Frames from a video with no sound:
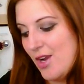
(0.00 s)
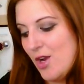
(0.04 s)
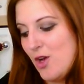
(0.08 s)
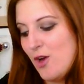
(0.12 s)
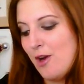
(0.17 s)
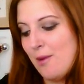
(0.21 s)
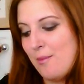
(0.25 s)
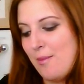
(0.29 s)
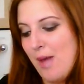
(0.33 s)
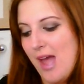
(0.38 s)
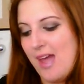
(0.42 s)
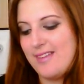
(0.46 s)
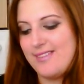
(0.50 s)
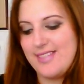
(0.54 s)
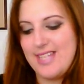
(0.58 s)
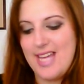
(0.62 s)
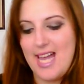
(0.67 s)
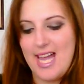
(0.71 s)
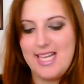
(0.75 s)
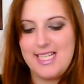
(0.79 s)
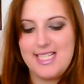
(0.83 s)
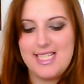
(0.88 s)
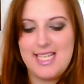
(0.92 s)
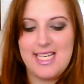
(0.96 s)
Laura
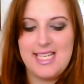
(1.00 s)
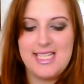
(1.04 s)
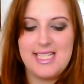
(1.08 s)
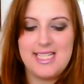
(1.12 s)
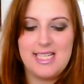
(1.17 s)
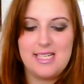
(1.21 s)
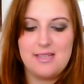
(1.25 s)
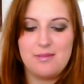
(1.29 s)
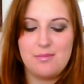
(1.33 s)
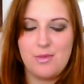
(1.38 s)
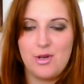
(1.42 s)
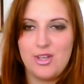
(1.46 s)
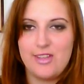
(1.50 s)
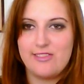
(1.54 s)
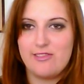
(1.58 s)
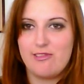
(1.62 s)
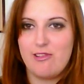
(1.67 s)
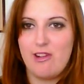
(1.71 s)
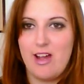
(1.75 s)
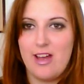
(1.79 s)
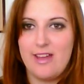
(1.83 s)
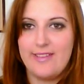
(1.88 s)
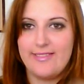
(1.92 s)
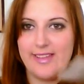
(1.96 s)
Mercier Tinted
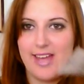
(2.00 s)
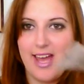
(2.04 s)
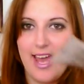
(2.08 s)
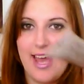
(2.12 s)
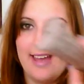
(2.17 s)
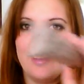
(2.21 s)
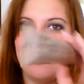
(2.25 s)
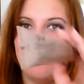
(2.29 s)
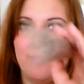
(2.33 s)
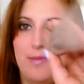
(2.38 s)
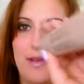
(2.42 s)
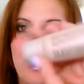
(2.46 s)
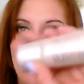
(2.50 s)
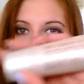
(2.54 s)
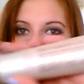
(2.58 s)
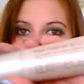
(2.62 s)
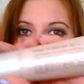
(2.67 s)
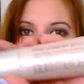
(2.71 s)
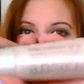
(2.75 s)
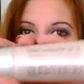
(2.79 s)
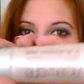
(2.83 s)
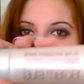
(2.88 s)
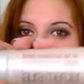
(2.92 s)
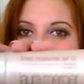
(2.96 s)
Moisturizer
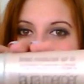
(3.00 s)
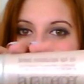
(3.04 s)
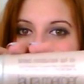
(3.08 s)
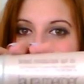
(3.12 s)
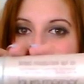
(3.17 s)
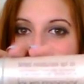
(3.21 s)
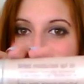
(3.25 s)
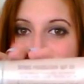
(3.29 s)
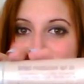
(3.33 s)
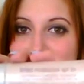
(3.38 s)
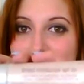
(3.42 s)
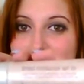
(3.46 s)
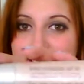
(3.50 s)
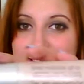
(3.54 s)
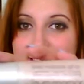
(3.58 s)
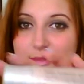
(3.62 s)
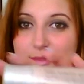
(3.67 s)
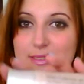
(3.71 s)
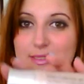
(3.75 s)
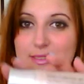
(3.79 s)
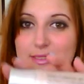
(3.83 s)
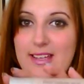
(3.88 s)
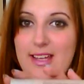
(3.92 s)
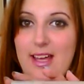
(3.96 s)
SPF 20.
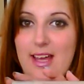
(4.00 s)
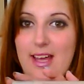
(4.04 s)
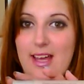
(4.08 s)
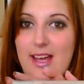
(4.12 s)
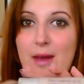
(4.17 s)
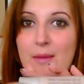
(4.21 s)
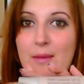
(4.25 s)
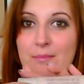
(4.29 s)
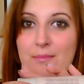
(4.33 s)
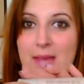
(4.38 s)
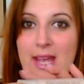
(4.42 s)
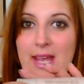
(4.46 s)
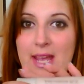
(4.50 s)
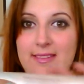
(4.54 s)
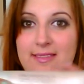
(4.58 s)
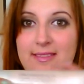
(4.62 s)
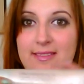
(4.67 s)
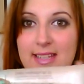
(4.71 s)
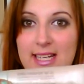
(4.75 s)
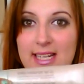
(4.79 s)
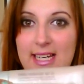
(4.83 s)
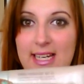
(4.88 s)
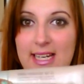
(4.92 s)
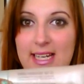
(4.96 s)
This was
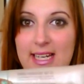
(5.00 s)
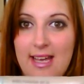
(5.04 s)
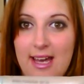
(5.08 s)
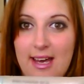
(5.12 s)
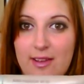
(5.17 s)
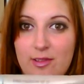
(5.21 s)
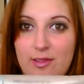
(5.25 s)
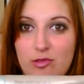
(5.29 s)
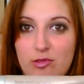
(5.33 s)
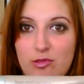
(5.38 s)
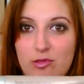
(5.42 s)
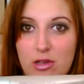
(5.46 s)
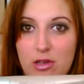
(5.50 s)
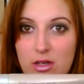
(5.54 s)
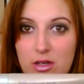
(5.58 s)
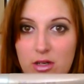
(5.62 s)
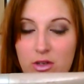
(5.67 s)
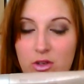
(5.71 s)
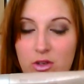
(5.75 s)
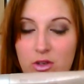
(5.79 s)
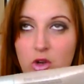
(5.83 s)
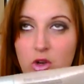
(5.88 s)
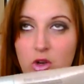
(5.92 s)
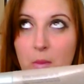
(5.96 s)
amazingly
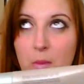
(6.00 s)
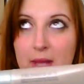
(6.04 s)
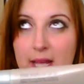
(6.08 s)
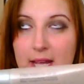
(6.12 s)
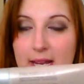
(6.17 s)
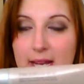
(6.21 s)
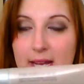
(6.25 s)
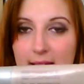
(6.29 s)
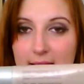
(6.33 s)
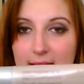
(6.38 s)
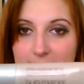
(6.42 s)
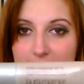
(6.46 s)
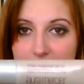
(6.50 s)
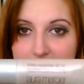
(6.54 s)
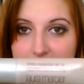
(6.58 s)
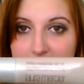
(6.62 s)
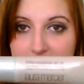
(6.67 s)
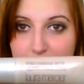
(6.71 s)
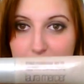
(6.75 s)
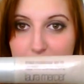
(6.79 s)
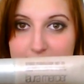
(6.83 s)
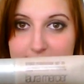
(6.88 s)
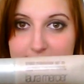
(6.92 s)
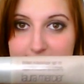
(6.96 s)
astronomically
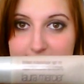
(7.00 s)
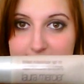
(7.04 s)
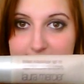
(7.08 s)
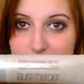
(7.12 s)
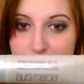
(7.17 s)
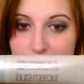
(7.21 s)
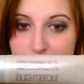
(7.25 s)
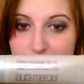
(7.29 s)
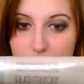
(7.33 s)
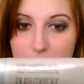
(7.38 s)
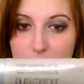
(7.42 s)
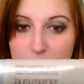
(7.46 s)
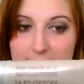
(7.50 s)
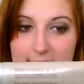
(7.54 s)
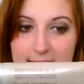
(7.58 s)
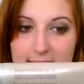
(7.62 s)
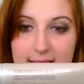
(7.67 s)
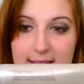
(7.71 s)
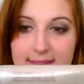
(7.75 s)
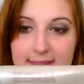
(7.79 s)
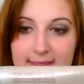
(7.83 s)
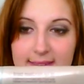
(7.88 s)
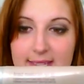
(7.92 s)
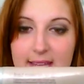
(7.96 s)
expensive for what it
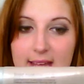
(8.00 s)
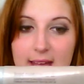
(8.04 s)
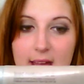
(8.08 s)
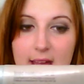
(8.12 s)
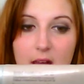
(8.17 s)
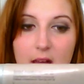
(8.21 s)
is.